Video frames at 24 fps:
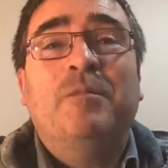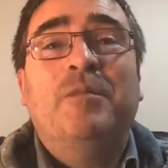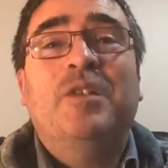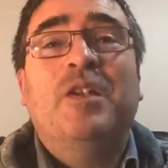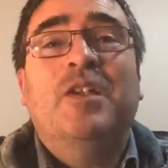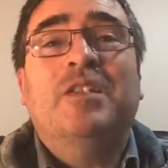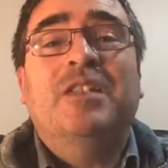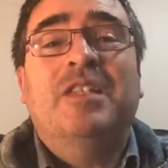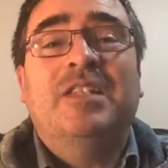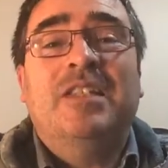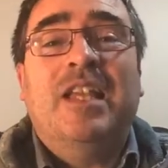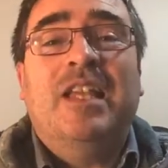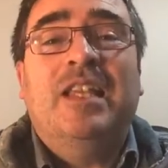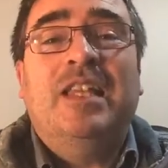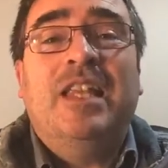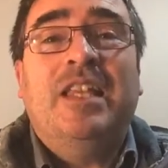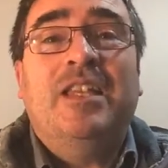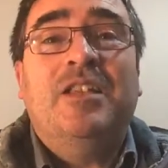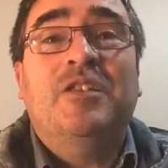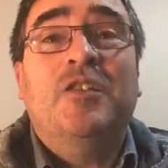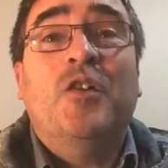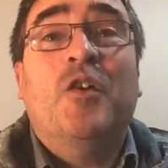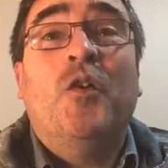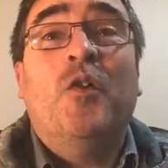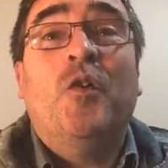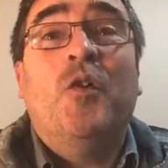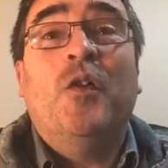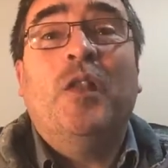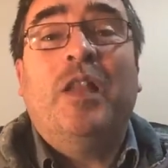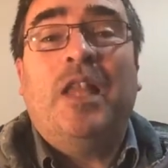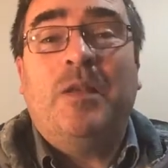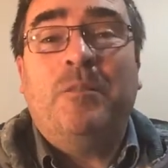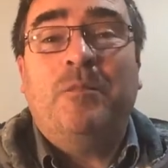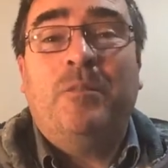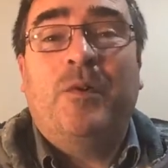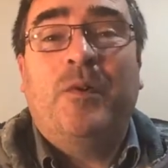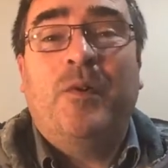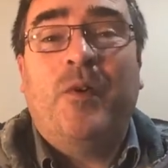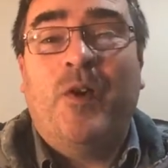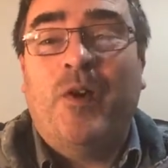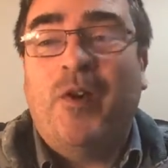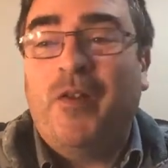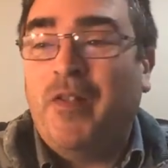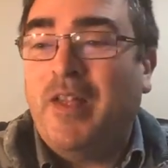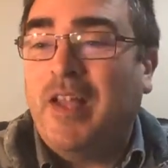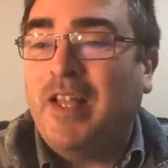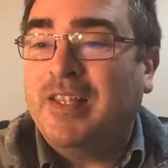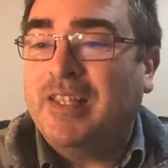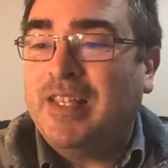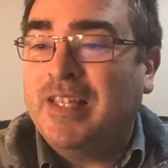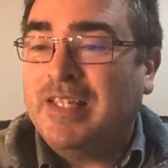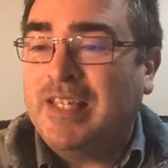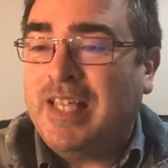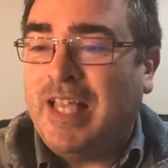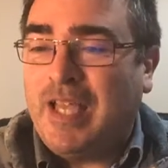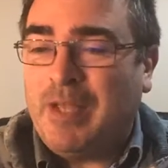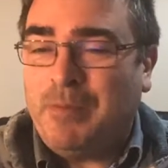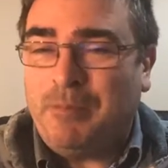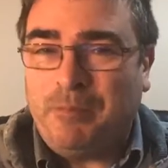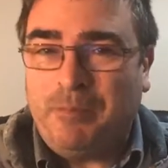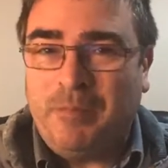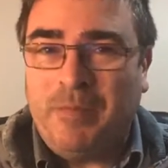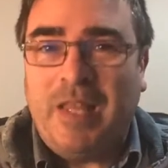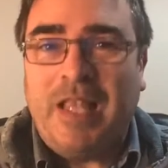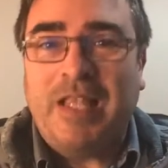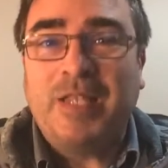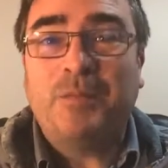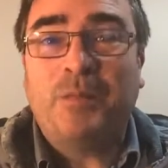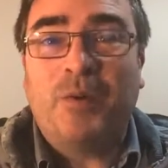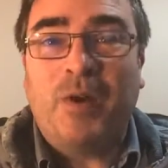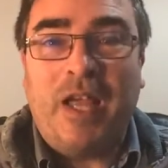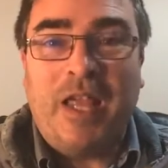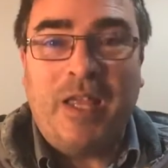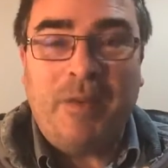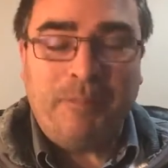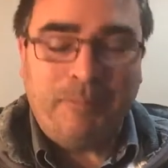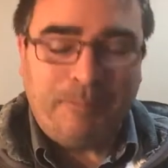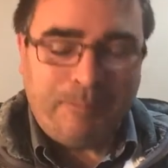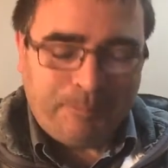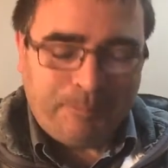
just as I lead us all in prayer at this time. Let's pray.